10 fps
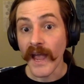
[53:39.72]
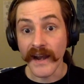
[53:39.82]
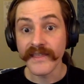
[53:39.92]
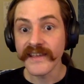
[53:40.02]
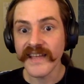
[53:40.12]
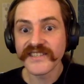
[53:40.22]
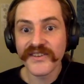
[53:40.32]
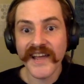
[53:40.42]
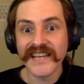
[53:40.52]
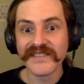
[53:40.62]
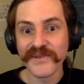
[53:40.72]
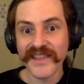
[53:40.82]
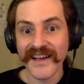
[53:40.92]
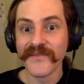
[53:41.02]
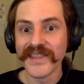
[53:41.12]
And I think that's the case
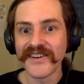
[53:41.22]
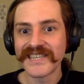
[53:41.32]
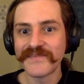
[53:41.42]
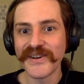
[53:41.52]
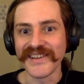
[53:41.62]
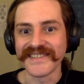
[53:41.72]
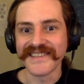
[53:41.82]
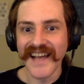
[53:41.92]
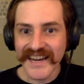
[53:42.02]
with our experience.